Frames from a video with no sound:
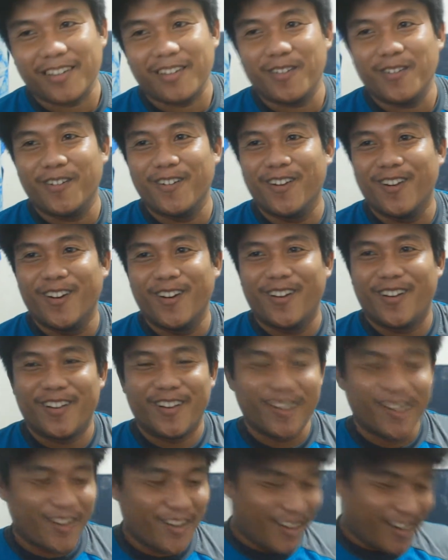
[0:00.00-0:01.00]
Yun.
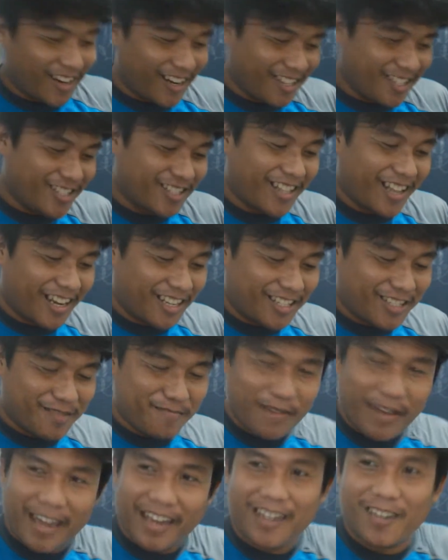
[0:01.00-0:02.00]
Legit na legit,
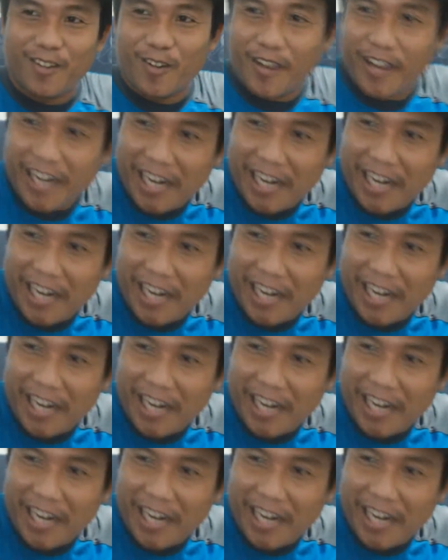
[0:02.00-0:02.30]
man. So,